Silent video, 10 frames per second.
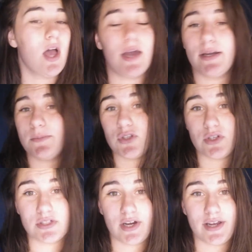And I'm
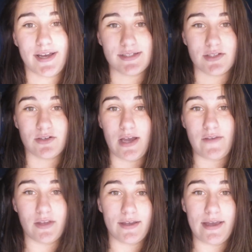so sorry, guys, that you're not
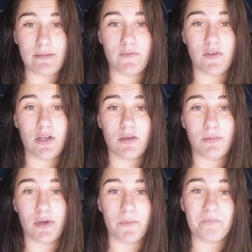having a gaming video,
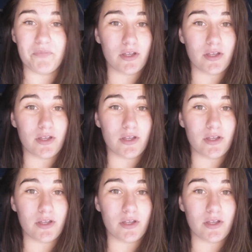but